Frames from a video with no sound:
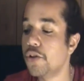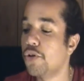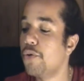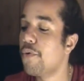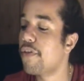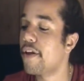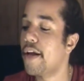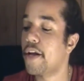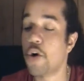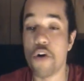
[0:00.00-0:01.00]
Truth
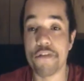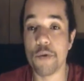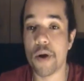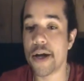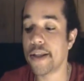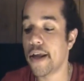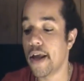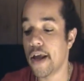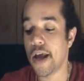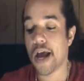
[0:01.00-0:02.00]
and Kofi won.
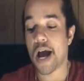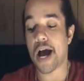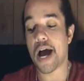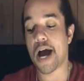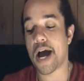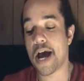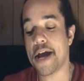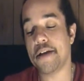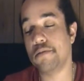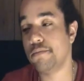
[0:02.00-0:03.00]

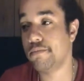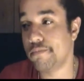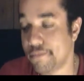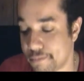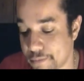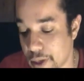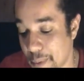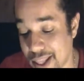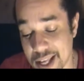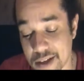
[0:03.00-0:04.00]
I
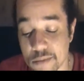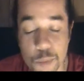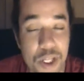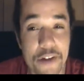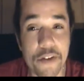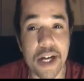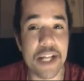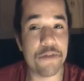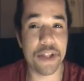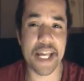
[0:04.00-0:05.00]
didn't
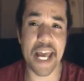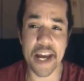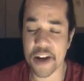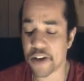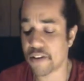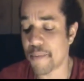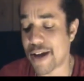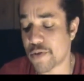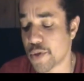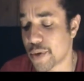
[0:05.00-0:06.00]
really care. The
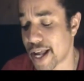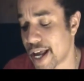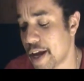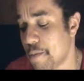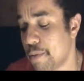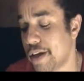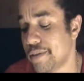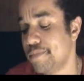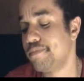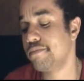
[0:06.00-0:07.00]
match was okay,
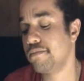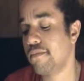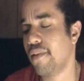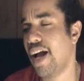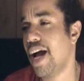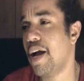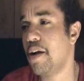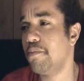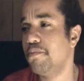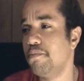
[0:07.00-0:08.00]
but
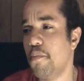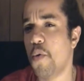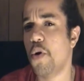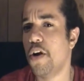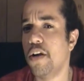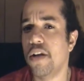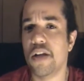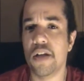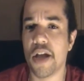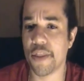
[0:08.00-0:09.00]
I'm
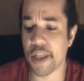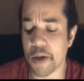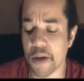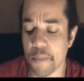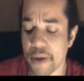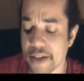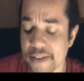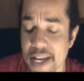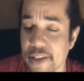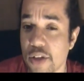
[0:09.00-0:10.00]
more, I think,
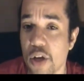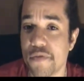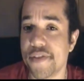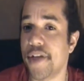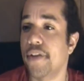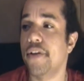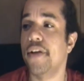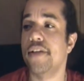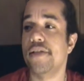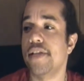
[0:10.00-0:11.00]
pissed that Dolph
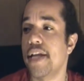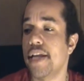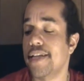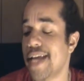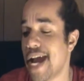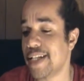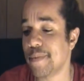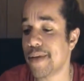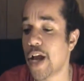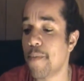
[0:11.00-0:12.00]
Ziggler is in a tag
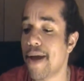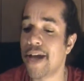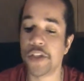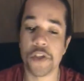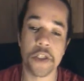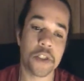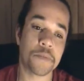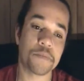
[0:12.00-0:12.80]
team title match